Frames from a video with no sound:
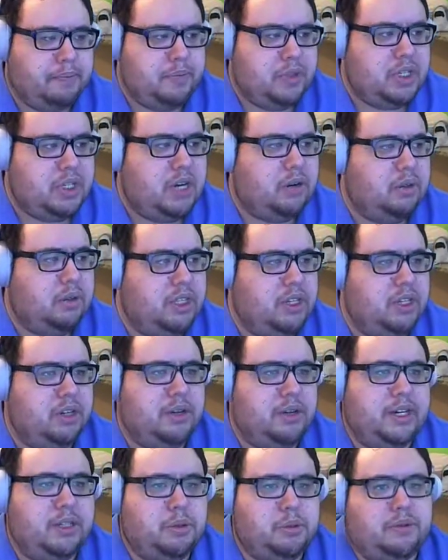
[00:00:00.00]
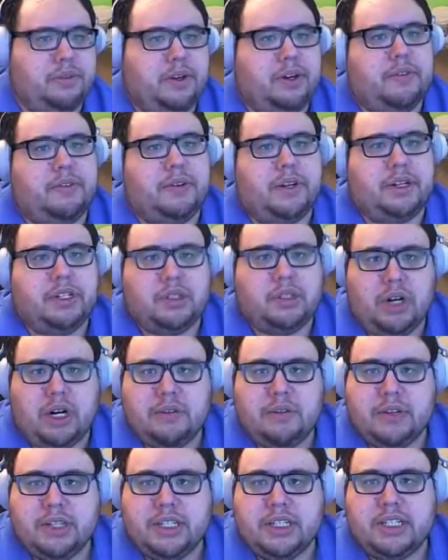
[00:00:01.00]
Generally, the grades were very, very strong
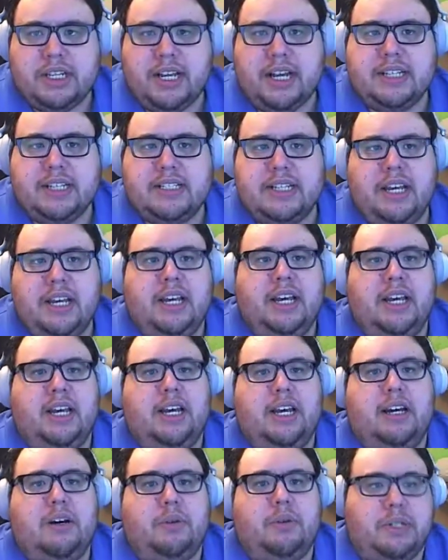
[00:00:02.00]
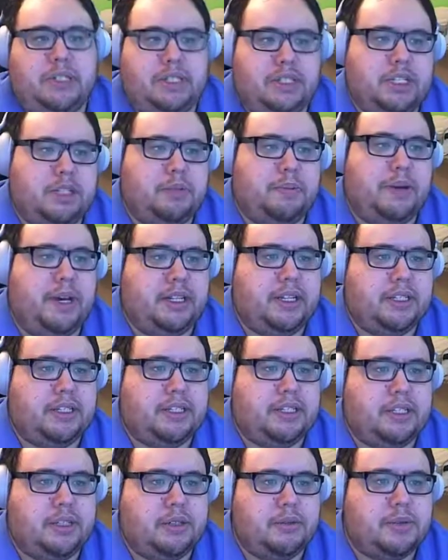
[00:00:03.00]
for this test, which is expected
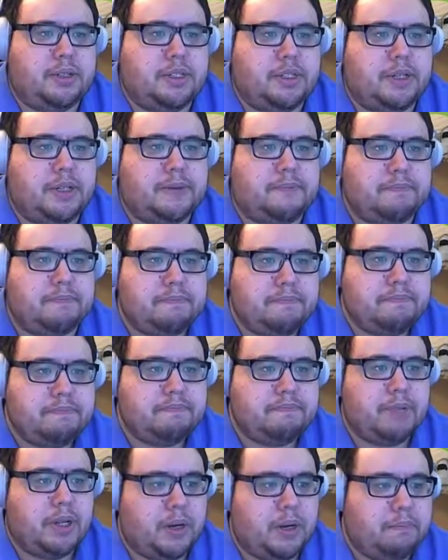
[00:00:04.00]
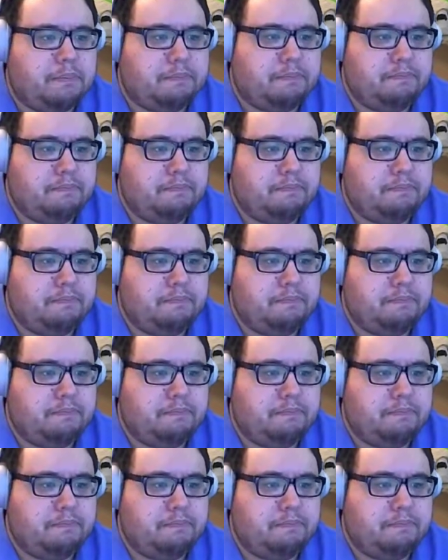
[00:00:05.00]
since it was a, you know,